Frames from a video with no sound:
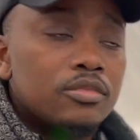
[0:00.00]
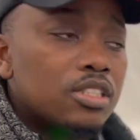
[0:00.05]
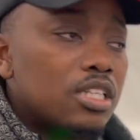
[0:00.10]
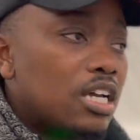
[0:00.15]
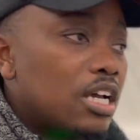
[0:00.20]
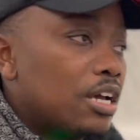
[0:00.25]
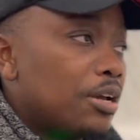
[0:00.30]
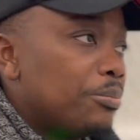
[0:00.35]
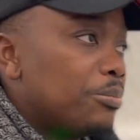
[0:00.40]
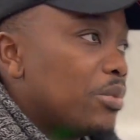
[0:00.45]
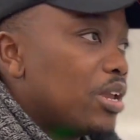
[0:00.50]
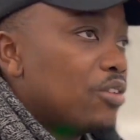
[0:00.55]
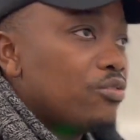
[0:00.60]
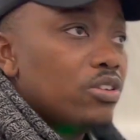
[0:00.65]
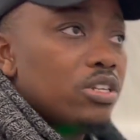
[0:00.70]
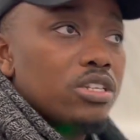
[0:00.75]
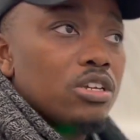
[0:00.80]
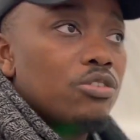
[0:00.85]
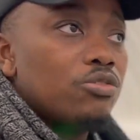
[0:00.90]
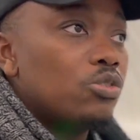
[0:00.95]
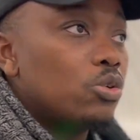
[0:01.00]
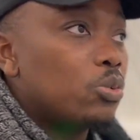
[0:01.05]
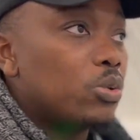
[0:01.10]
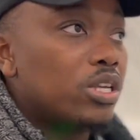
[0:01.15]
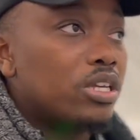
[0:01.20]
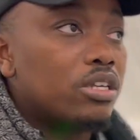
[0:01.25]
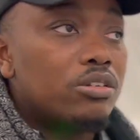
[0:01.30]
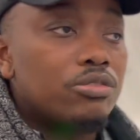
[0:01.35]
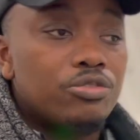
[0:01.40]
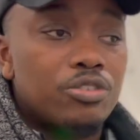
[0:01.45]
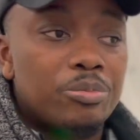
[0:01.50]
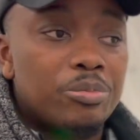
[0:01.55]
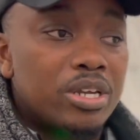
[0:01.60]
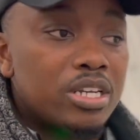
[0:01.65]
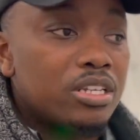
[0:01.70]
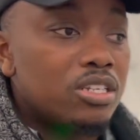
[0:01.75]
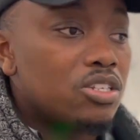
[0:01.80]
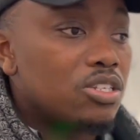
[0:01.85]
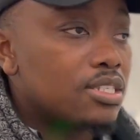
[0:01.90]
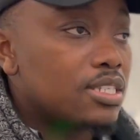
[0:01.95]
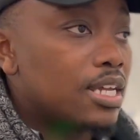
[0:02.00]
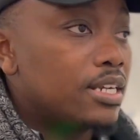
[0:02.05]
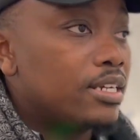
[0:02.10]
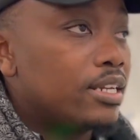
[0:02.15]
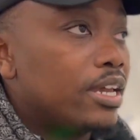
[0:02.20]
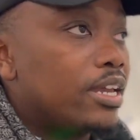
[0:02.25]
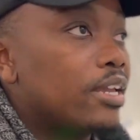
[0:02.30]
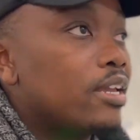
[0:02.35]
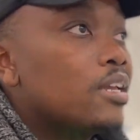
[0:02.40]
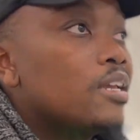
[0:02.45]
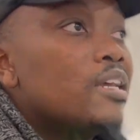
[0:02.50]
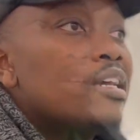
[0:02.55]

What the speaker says: every day of the week from Monday to Sunday.